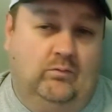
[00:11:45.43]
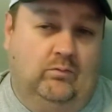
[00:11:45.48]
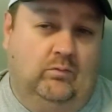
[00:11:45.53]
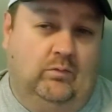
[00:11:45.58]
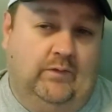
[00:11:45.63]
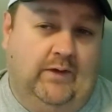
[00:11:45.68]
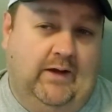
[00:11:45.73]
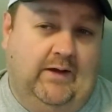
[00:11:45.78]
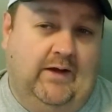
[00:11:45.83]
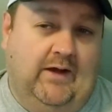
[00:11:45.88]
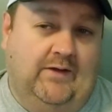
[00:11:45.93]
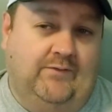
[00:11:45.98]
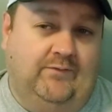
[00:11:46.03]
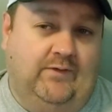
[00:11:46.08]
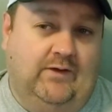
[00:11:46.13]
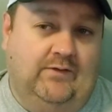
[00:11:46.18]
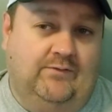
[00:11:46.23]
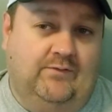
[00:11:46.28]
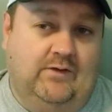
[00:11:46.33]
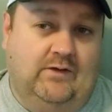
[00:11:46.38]
When that knife
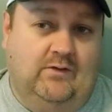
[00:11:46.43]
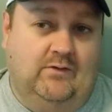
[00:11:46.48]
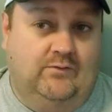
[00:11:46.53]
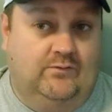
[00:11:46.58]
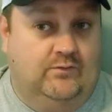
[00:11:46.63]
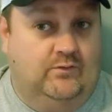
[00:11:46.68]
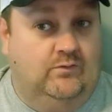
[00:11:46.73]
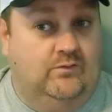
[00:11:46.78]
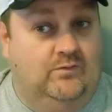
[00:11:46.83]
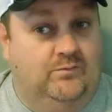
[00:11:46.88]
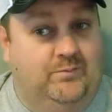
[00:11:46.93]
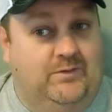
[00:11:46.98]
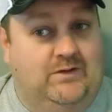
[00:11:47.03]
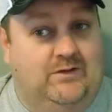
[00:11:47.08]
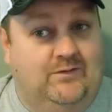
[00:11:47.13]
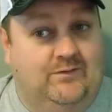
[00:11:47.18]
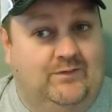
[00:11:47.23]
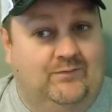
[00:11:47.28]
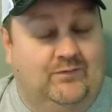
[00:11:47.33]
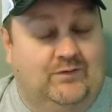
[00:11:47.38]
gets here, it's due to be
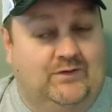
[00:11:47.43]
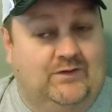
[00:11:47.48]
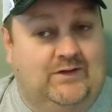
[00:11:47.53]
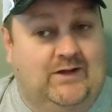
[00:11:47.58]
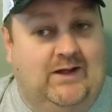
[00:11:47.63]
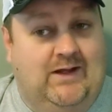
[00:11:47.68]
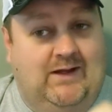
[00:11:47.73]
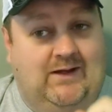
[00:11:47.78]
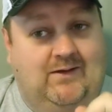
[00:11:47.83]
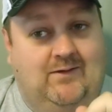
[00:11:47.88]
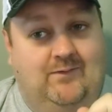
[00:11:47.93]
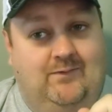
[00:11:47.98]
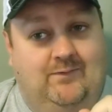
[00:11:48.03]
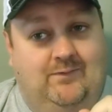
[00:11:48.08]
delivered today.